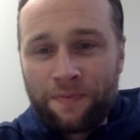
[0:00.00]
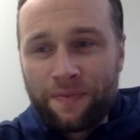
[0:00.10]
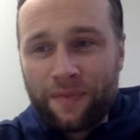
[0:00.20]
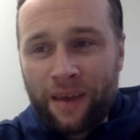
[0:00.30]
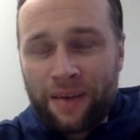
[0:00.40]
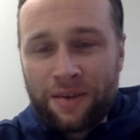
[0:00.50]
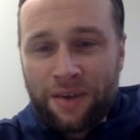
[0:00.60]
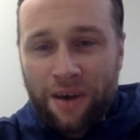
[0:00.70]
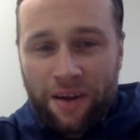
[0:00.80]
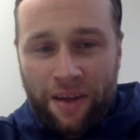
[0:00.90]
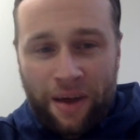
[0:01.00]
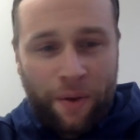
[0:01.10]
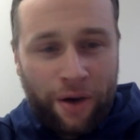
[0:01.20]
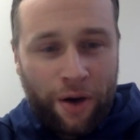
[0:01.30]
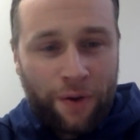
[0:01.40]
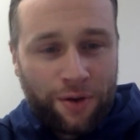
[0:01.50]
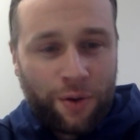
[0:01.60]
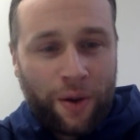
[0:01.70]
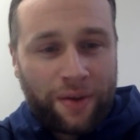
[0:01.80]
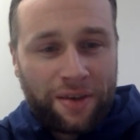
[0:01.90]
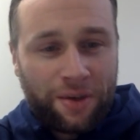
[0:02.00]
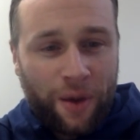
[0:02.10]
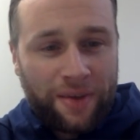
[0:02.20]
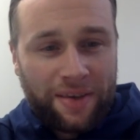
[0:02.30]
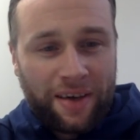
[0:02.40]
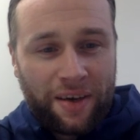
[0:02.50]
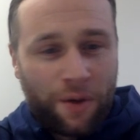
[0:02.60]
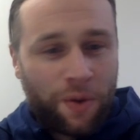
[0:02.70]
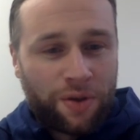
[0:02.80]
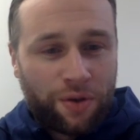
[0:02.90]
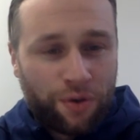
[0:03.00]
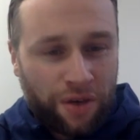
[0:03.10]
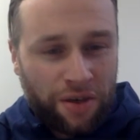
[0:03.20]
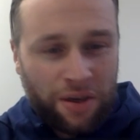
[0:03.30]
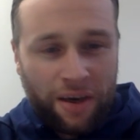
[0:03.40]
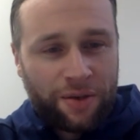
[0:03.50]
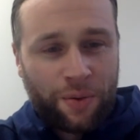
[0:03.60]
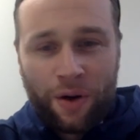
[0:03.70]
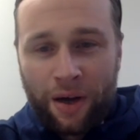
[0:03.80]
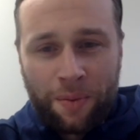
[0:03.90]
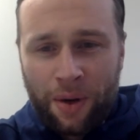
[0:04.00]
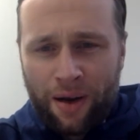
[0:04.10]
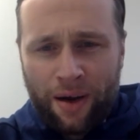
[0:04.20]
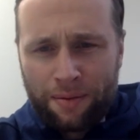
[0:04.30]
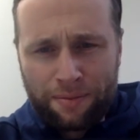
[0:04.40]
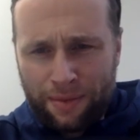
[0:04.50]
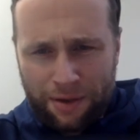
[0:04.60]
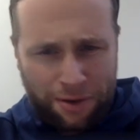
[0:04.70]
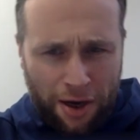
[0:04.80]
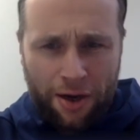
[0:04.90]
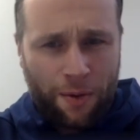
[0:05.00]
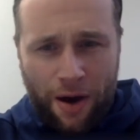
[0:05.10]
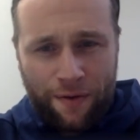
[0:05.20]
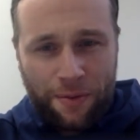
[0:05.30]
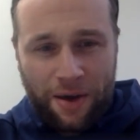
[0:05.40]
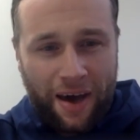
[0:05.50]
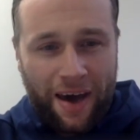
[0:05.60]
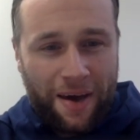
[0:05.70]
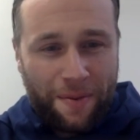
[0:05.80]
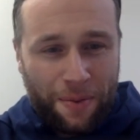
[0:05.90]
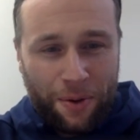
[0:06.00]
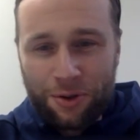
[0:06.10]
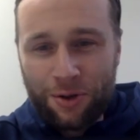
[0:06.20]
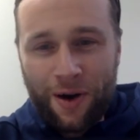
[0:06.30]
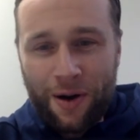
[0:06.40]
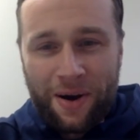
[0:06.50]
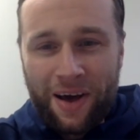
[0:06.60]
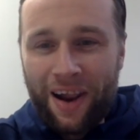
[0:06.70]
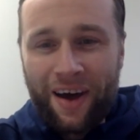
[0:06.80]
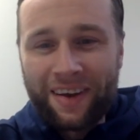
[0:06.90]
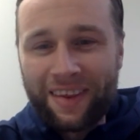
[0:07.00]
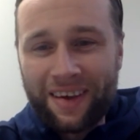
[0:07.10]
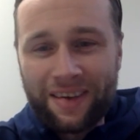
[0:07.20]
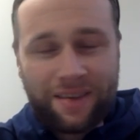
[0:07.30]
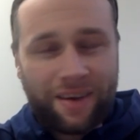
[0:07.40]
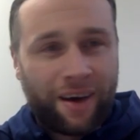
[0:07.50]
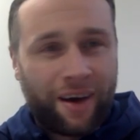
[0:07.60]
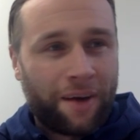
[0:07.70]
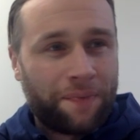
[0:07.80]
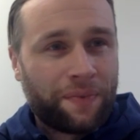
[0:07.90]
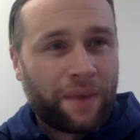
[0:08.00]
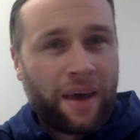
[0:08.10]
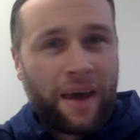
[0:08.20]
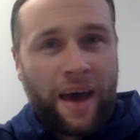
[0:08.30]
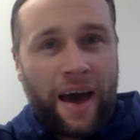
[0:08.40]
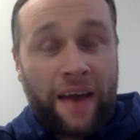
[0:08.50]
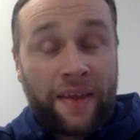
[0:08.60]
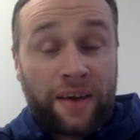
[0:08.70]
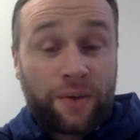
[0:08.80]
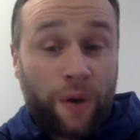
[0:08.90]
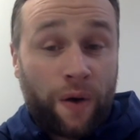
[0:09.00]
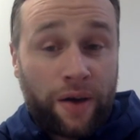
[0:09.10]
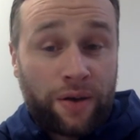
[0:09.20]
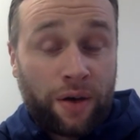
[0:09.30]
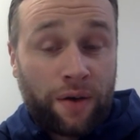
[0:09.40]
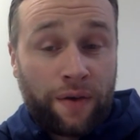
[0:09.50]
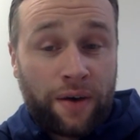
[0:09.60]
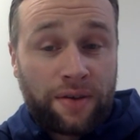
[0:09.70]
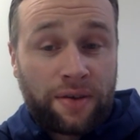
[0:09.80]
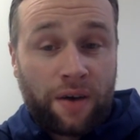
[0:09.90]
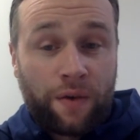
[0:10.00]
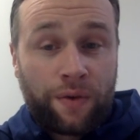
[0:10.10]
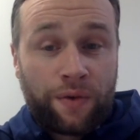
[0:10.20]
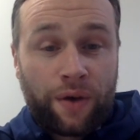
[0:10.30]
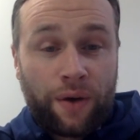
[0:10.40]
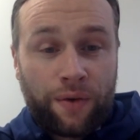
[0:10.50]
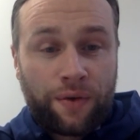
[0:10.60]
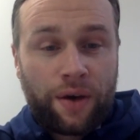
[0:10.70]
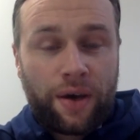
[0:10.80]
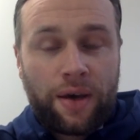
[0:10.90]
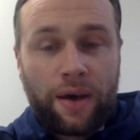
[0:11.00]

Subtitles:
they decided that they were going to go to 2020, you as a traditionalist were a little bit like, it's taken away from the game. I'm not sure I'm going to like this, and that's where ice hockey finds itself with 3-on-3.